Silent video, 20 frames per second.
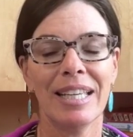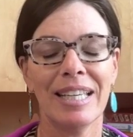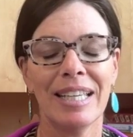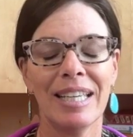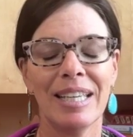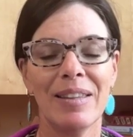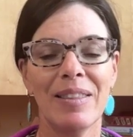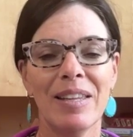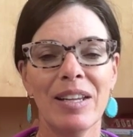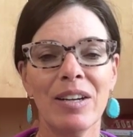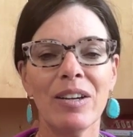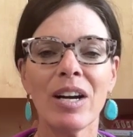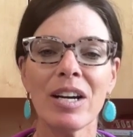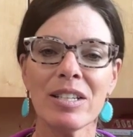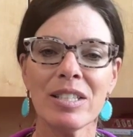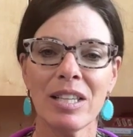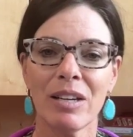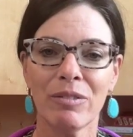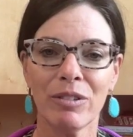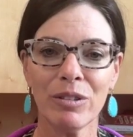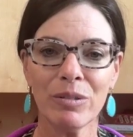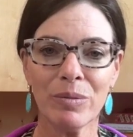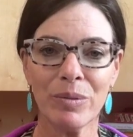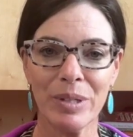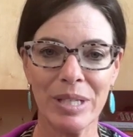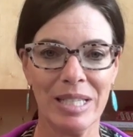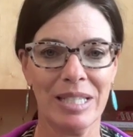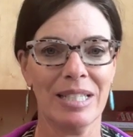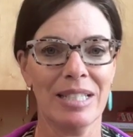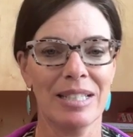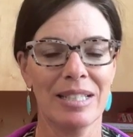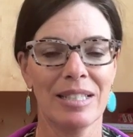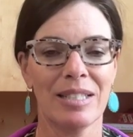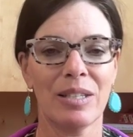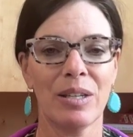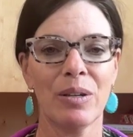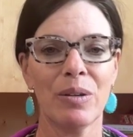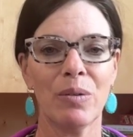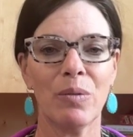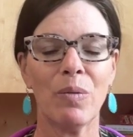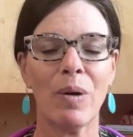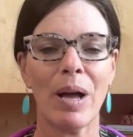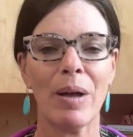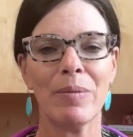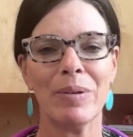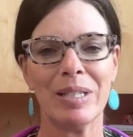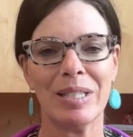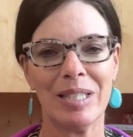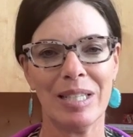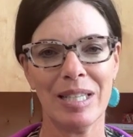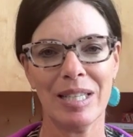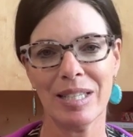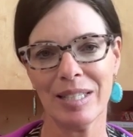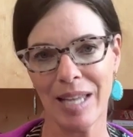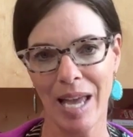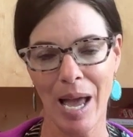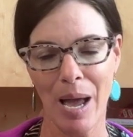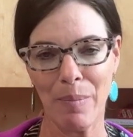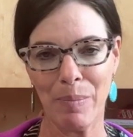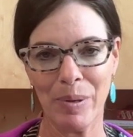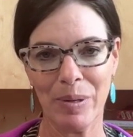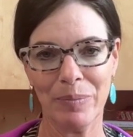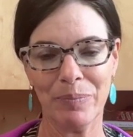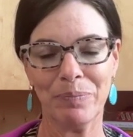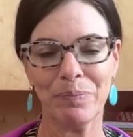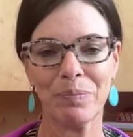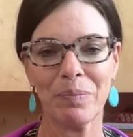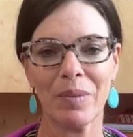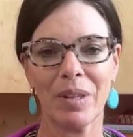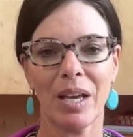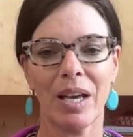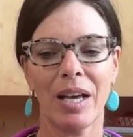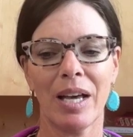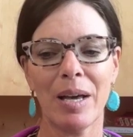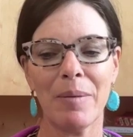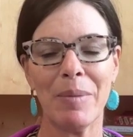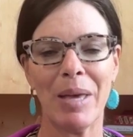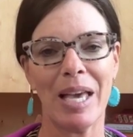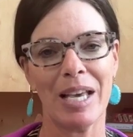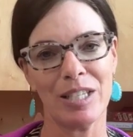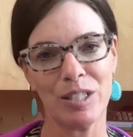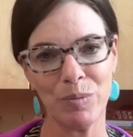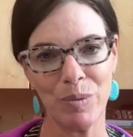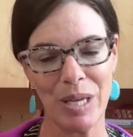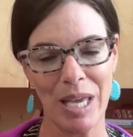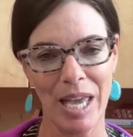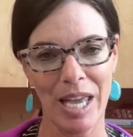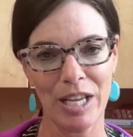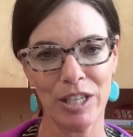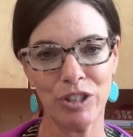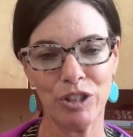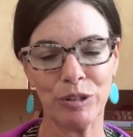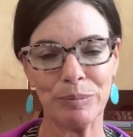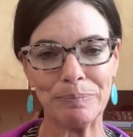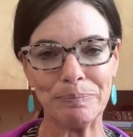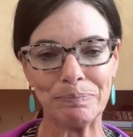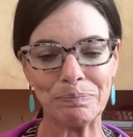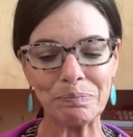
There are several reasons why we see this happen um, as we age